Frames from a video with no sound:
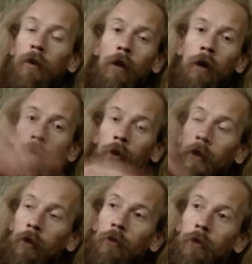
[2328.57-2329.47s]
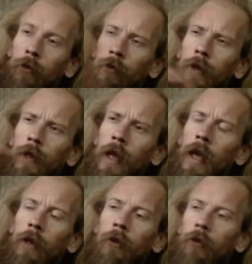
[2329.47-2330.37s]
unnice, so you're feeling
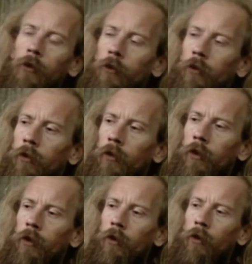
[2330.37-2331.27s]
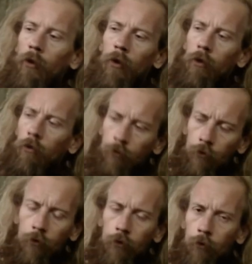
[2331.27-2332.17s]
anxious or
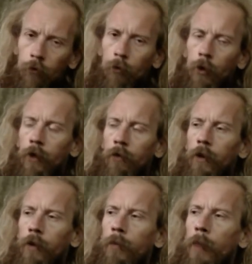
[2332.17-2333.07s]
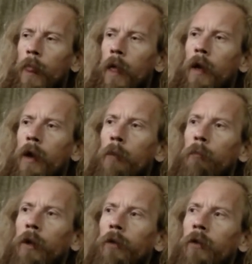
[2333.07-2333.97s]
whatever.
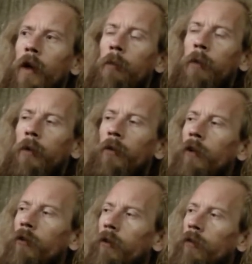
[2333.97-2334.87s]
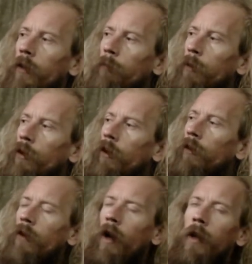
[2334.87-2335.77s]
But um, interesting
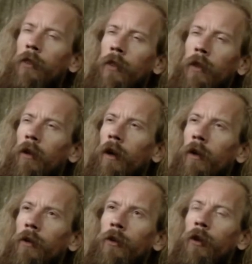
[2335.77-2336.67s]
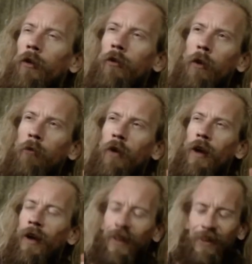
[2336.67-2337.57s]
because I, you know,
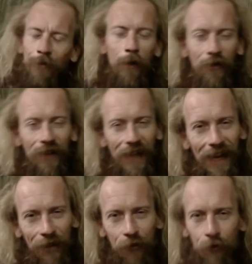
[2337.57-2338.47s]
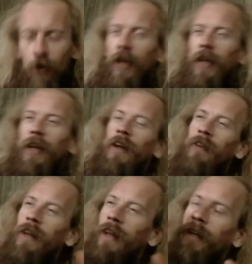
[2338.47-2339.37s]
sometimes it's been years, right? And I,
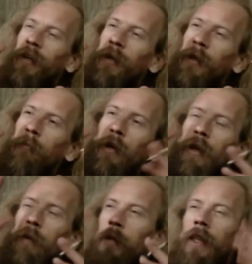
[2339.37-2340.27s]
but I've been